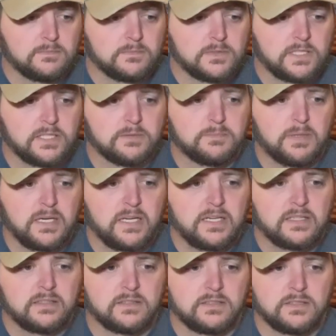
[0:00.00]

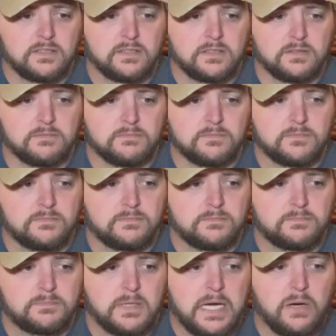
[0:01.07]
Gearpack, the
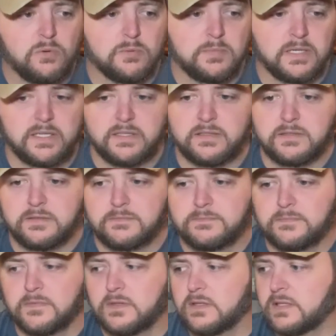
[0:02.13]
power bank.
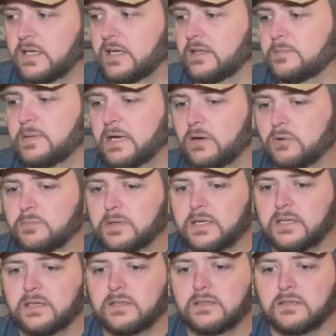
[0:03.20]
Now the power
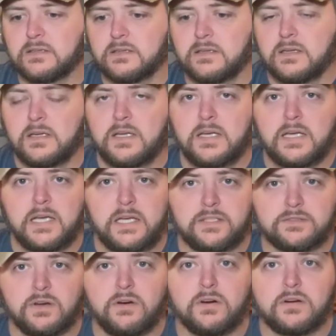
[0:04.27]
bank
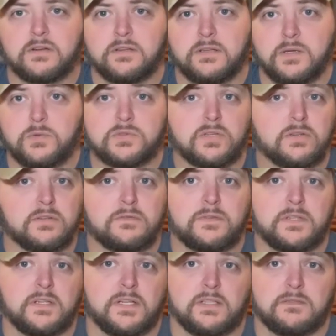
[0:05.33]
is hard. It was hard to
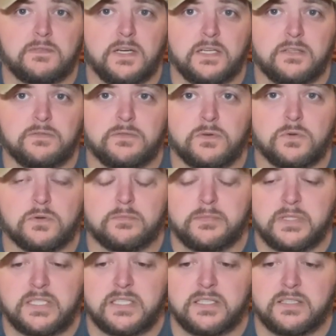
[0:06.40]
figure out the value for
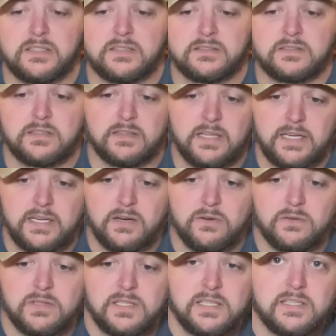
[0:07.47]
because they
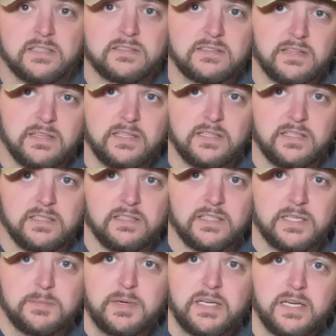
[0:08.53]
don't list
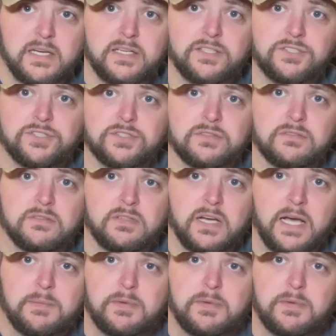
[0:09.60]
the MAH, how